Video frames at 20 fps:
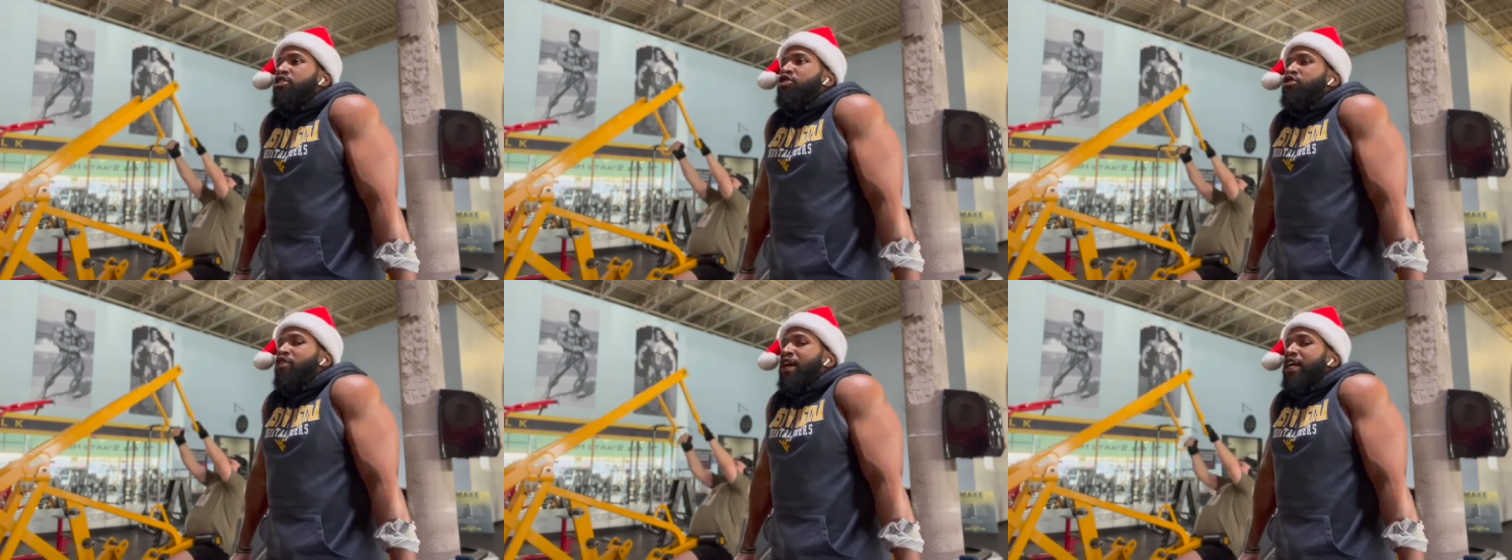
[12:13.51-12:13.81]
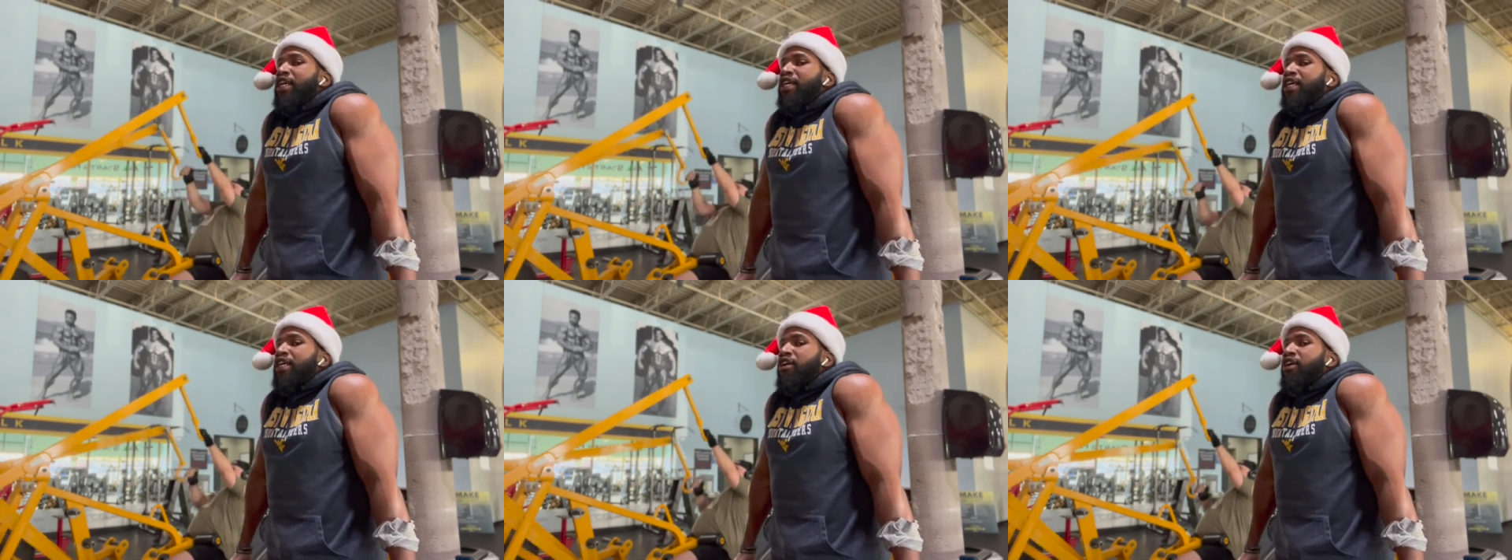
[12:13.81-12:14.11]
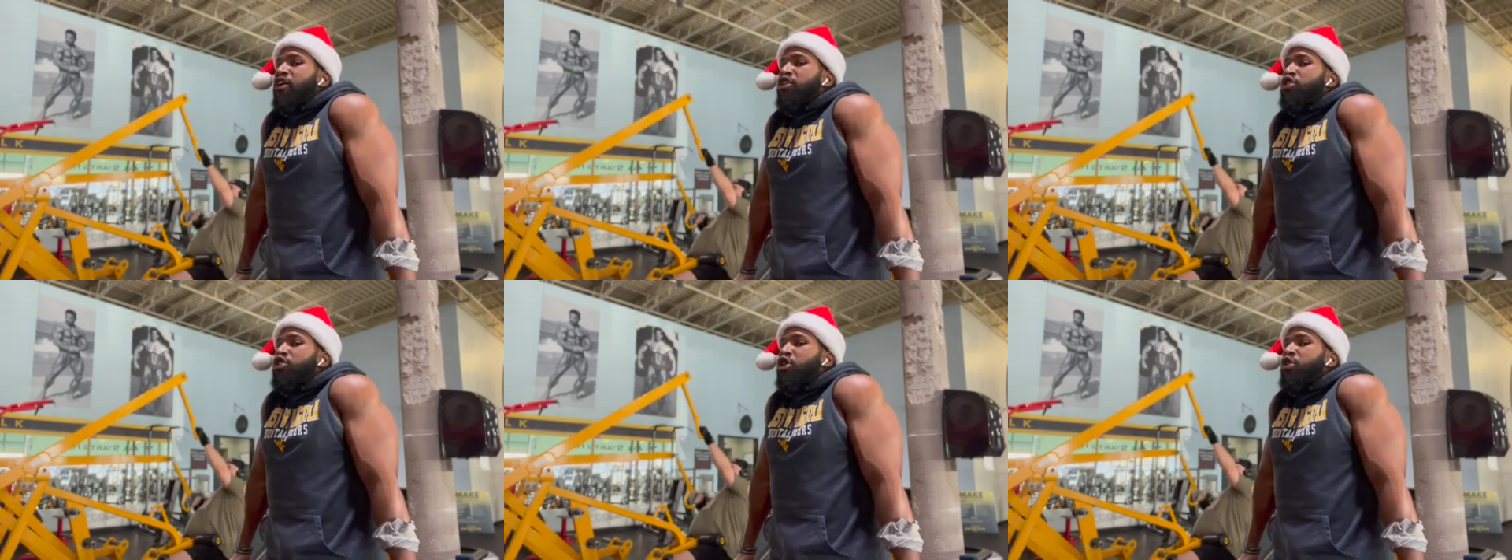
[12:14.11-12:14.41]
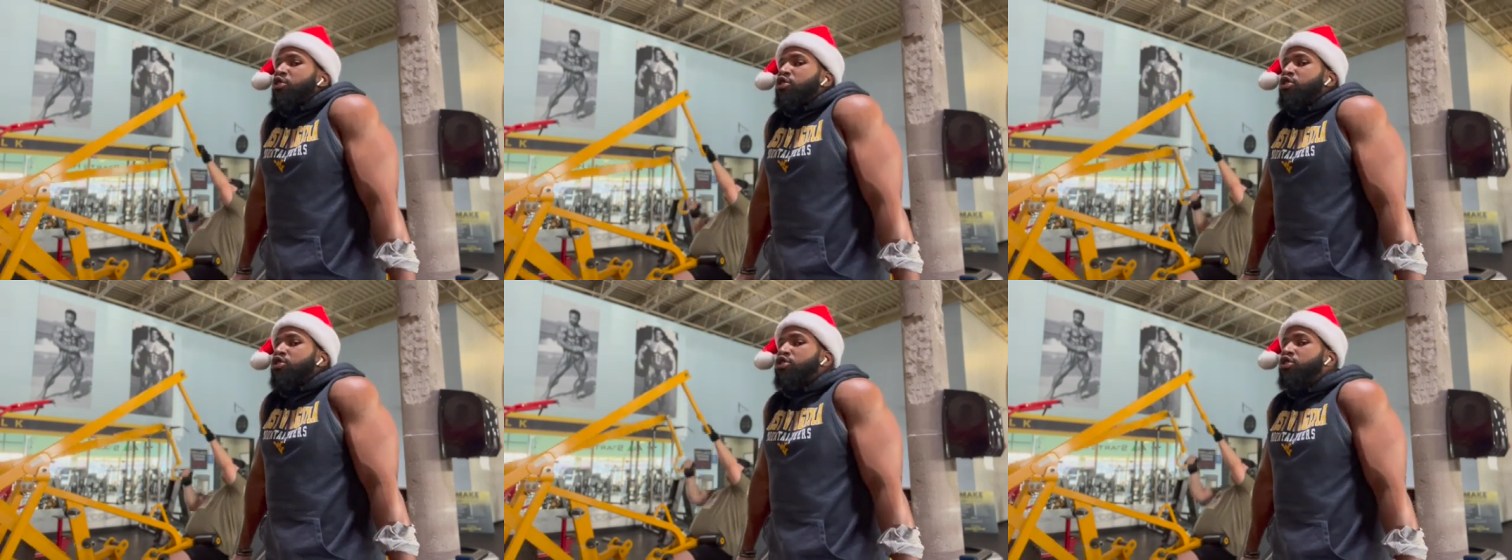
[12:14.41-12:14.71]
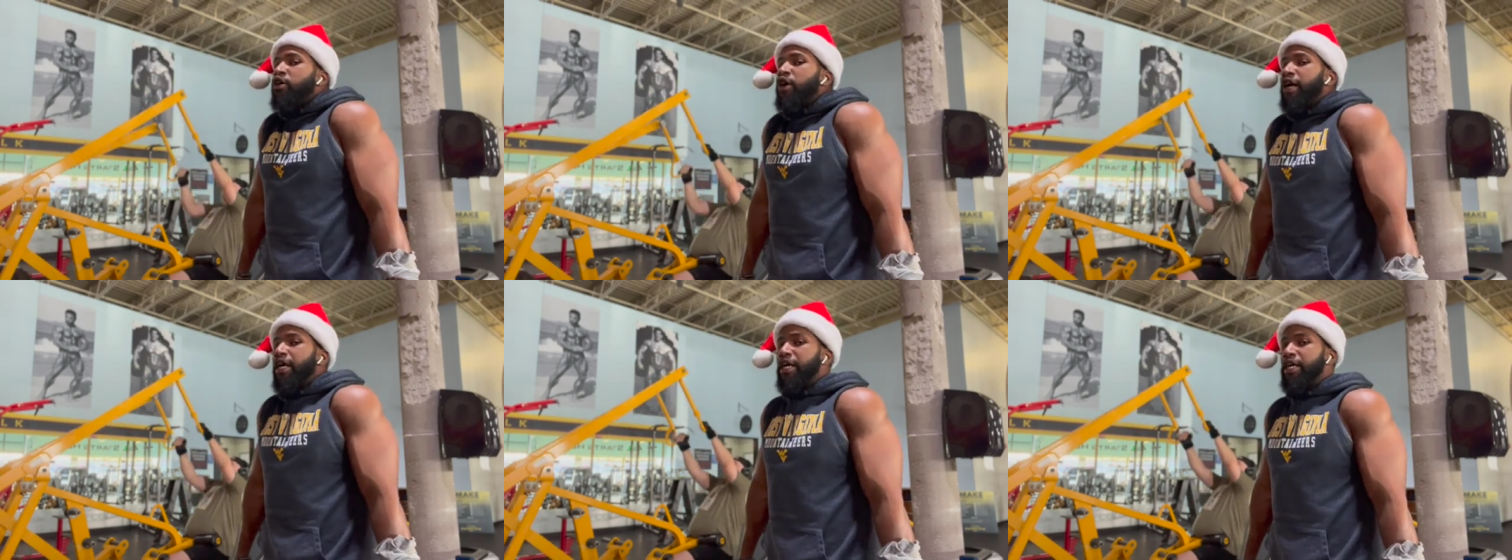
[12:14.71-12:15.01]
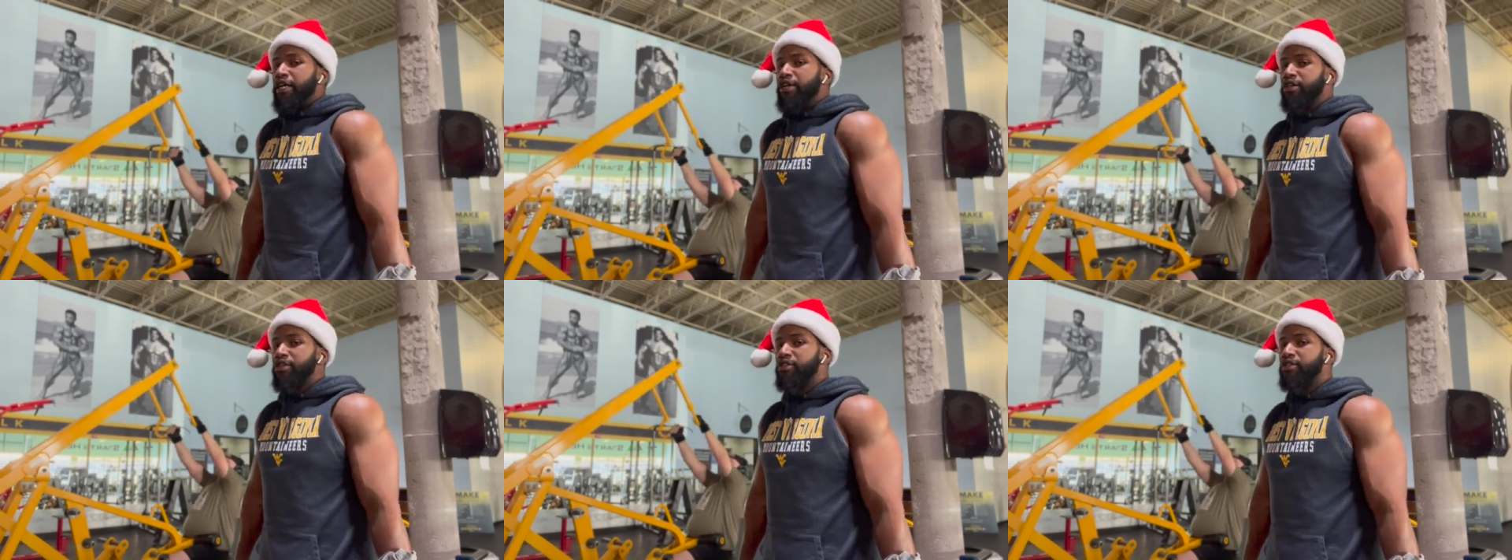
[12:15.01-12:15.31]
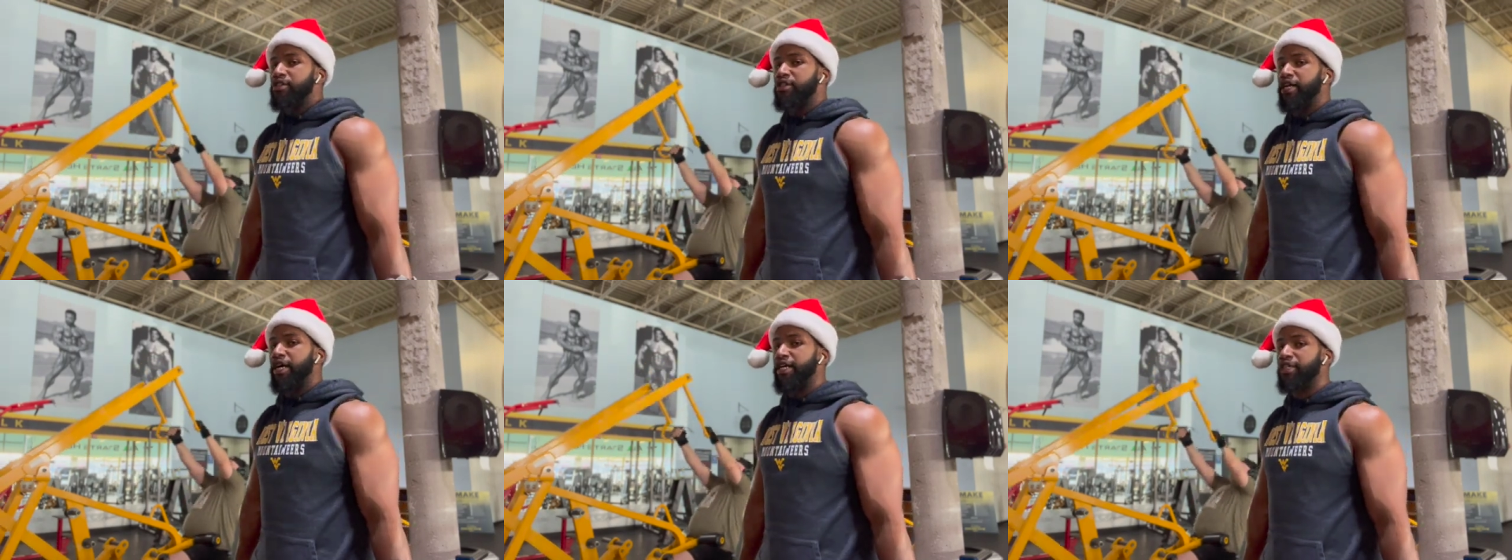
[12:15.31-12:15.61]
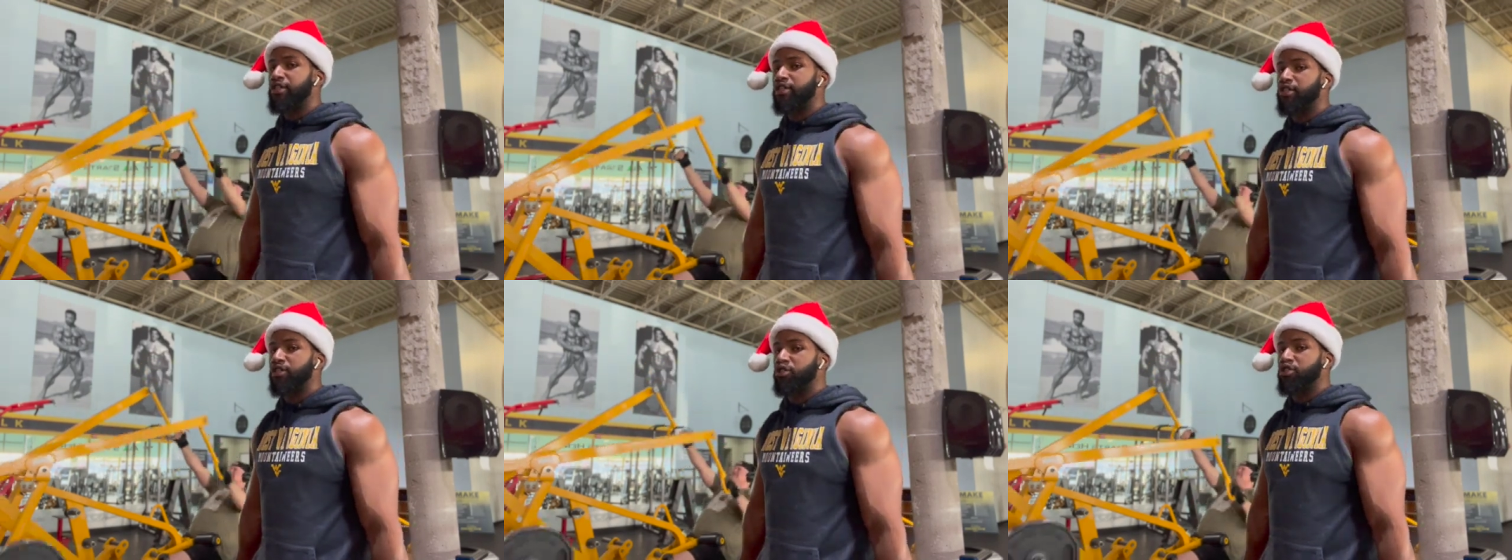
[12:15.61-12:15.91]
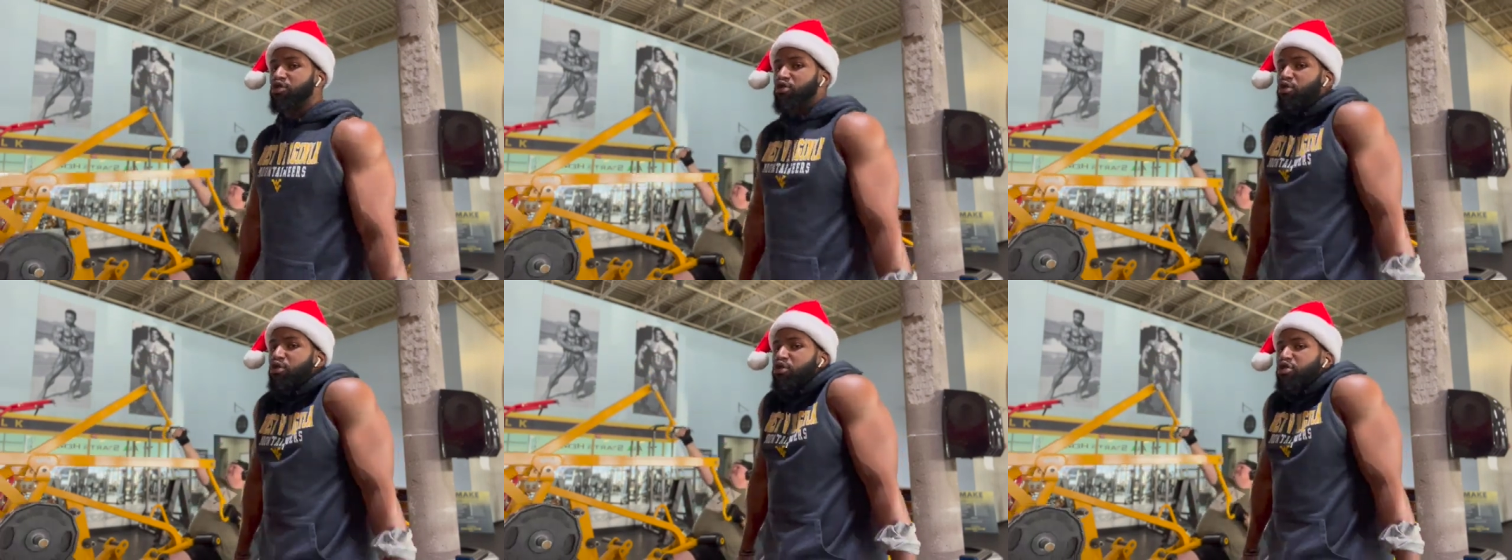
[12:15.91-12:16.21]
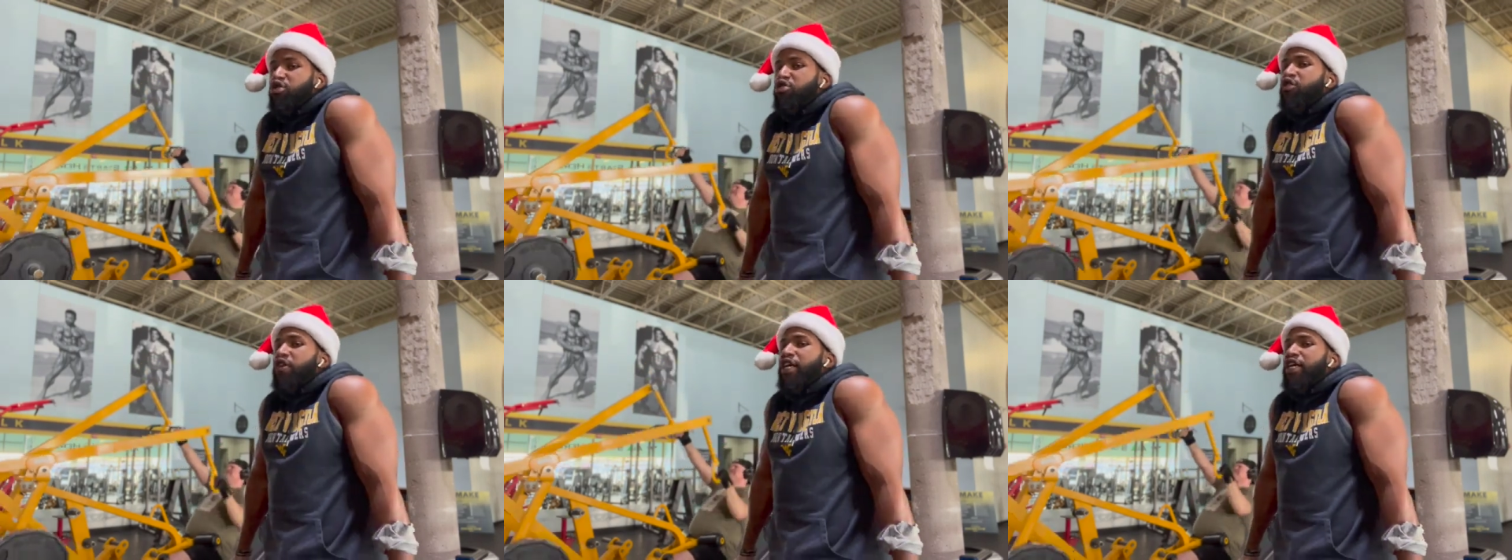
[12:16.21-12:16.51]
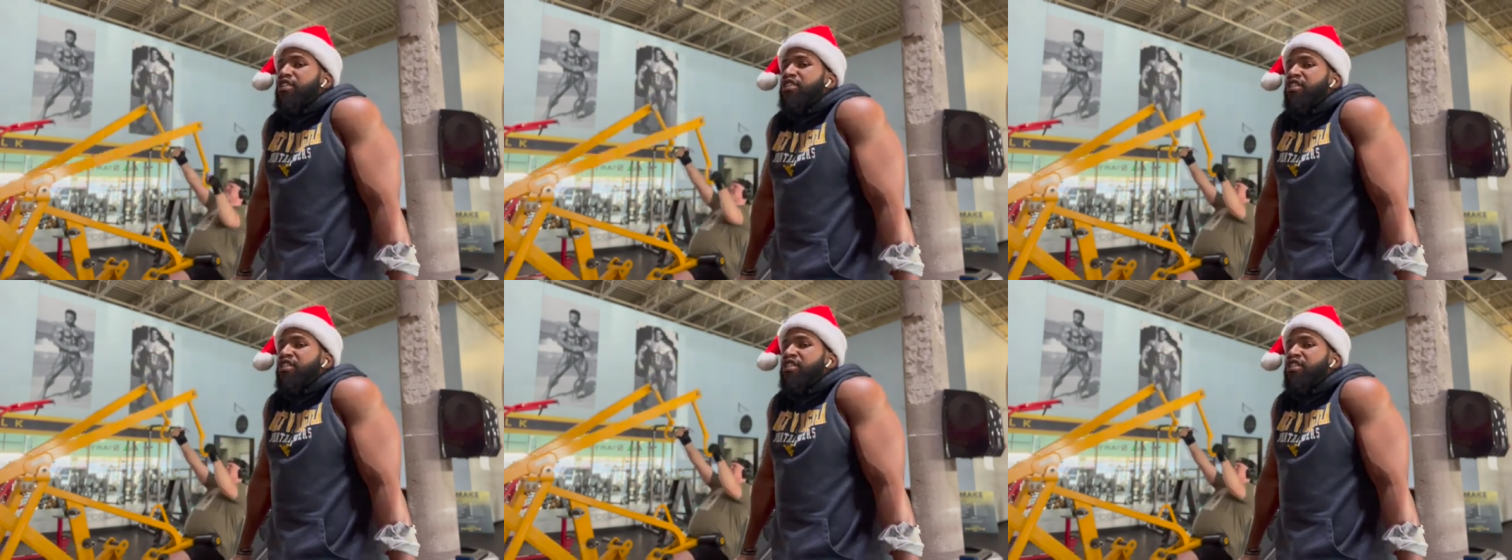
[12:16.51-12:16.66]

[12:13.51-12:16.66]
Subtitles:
Trying to get our shoulders to our ears, nice and controlled stretch.